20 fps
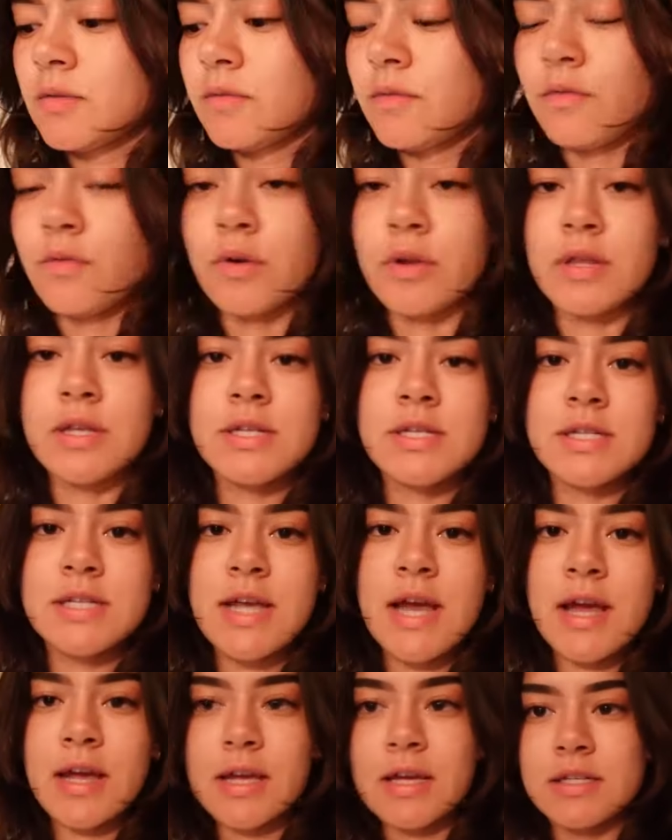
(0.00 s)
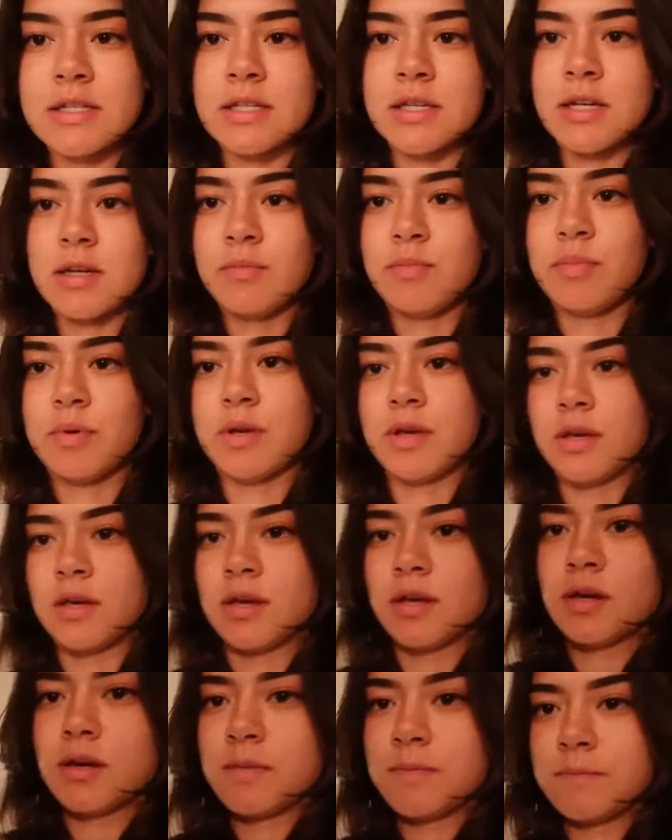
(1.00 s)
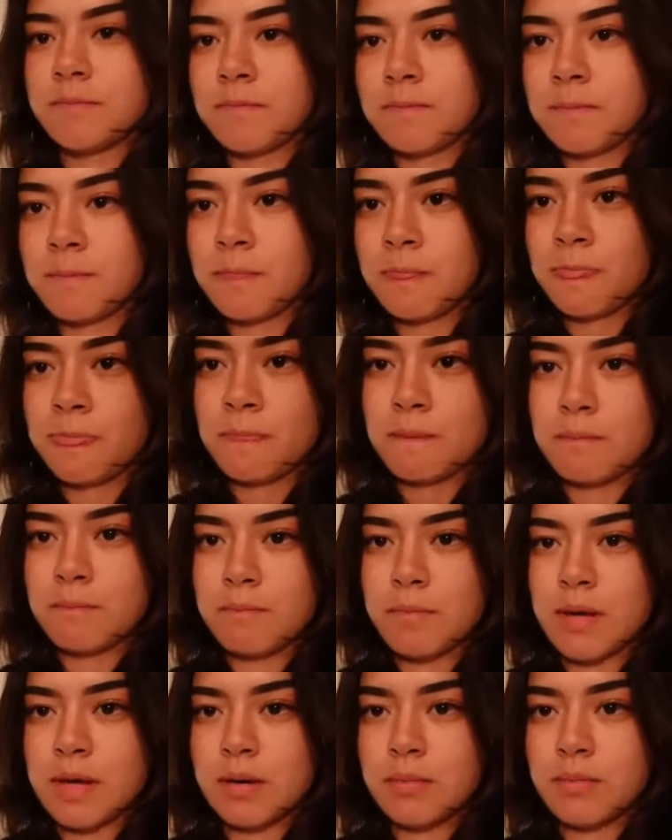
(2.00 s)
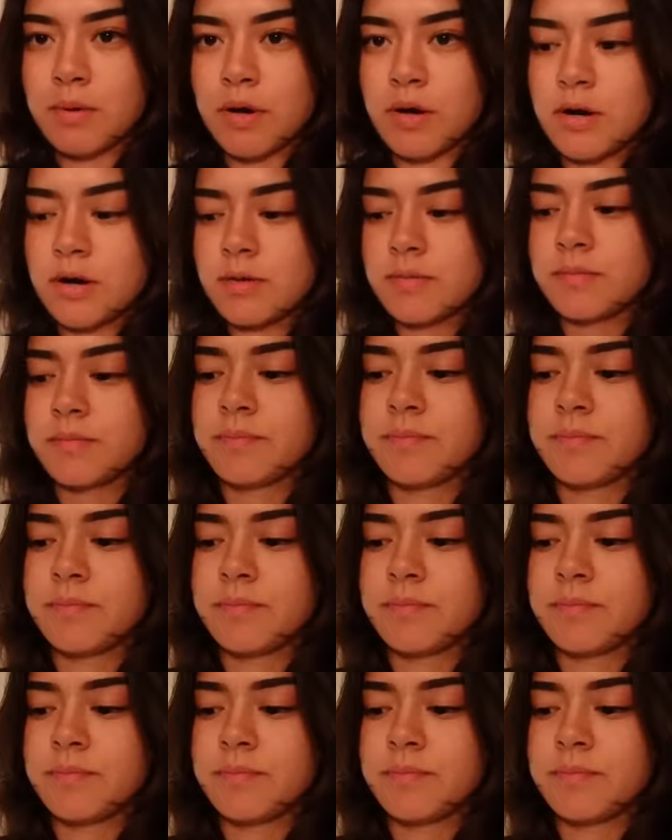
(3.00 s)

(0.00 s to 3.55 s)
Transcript: For this snack, it's gonna be peanut butter,